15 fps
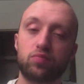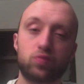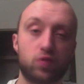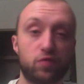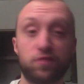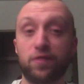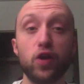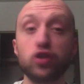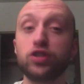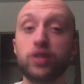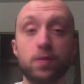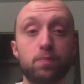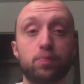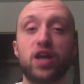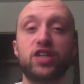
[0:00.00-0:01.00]
first
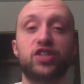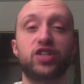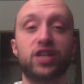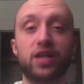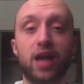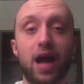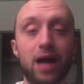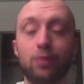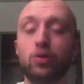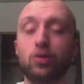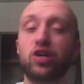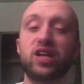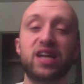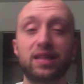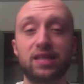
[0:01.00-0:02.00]
impression, I'm
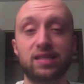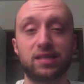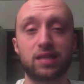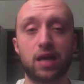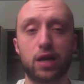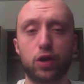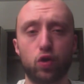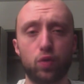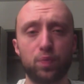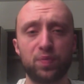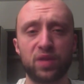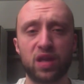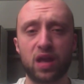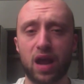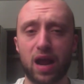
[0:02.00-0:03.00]
looking at this title,
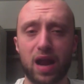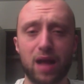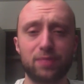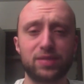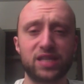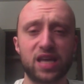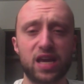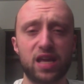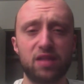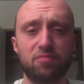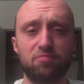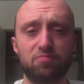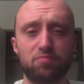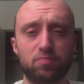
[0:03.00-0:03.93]
and I'm saying,